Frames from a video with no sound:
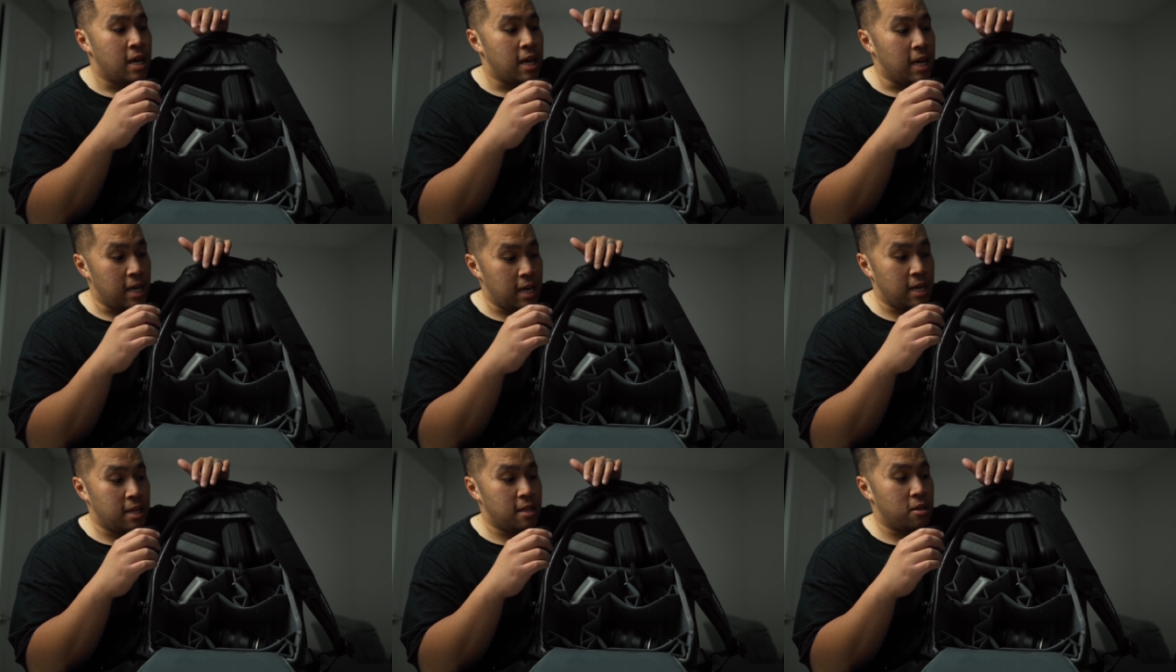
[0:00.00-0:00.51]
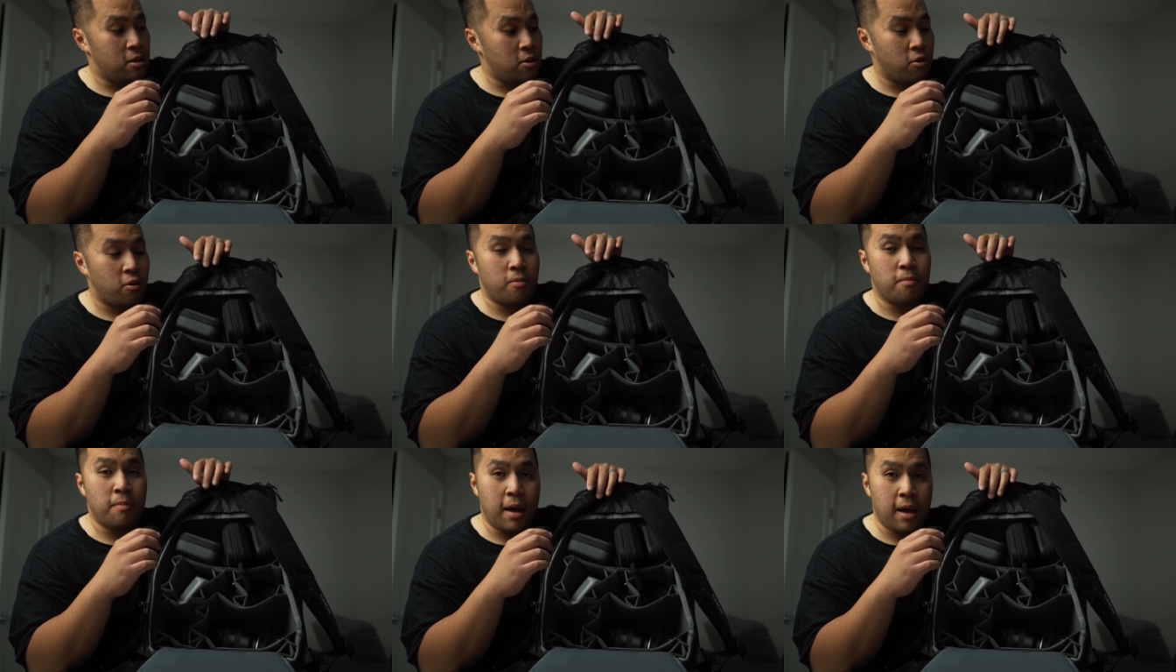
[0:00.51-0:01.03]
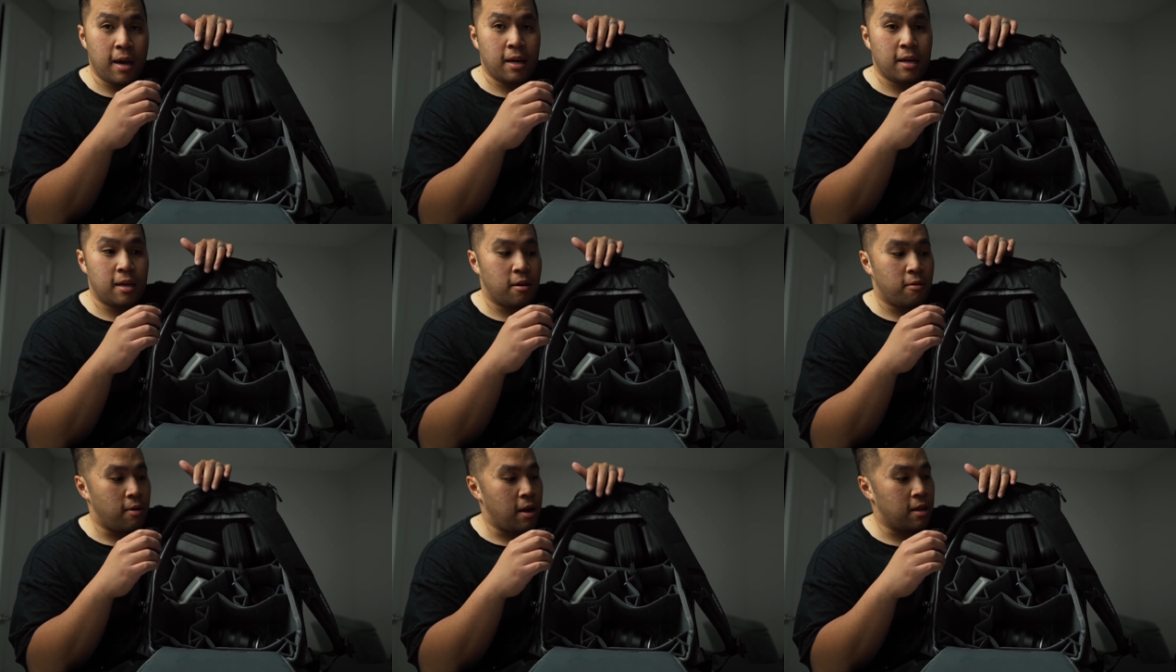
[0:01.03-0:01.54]
in your
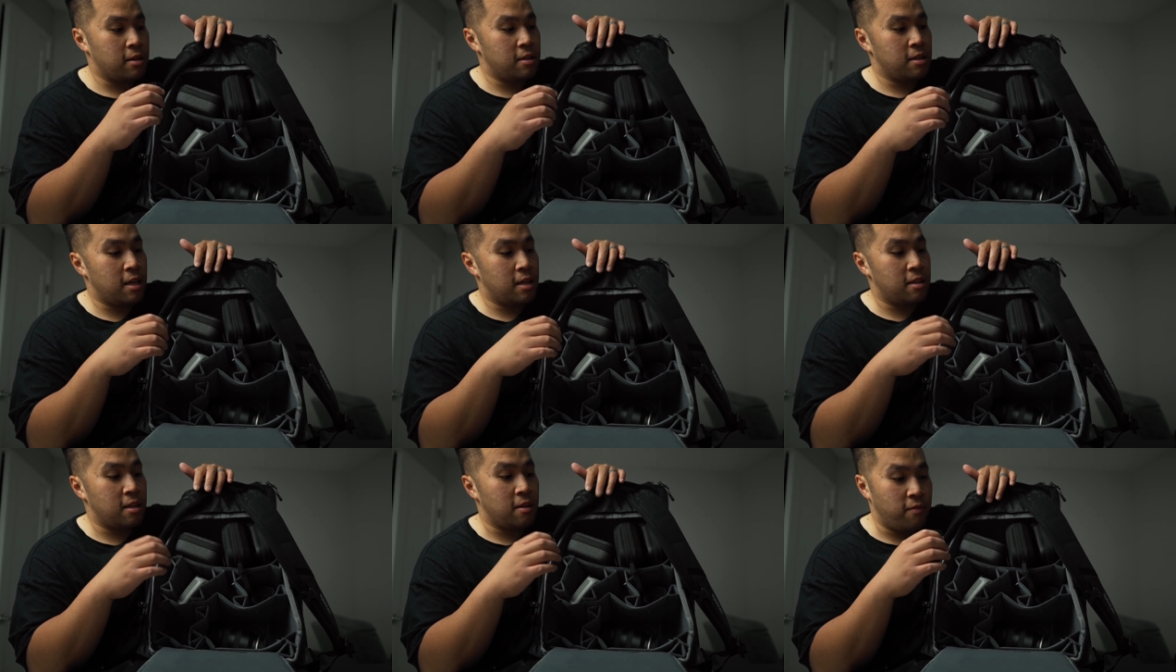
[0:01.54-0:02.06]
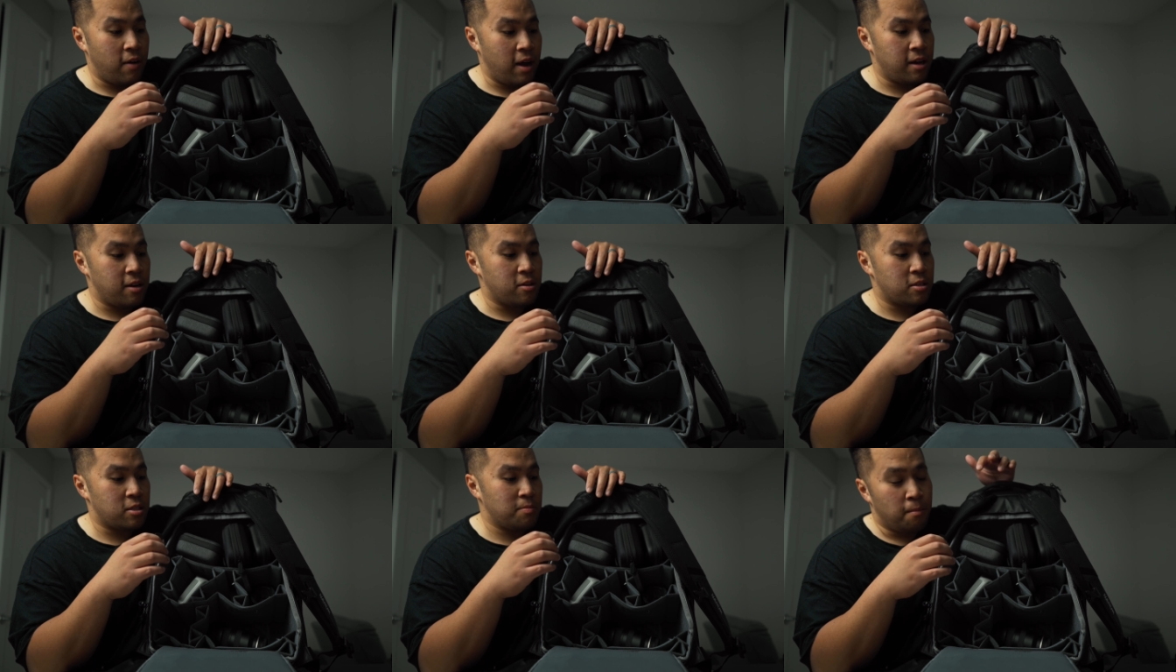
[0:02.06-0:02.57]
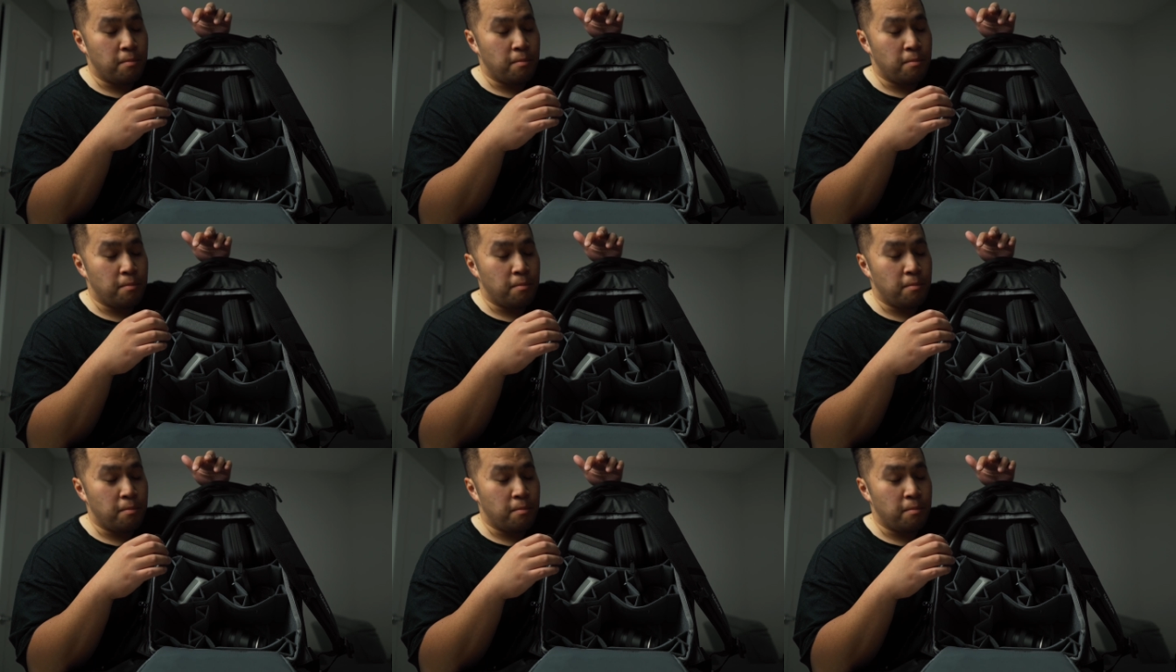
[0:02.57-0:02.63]
bag rather than dividers.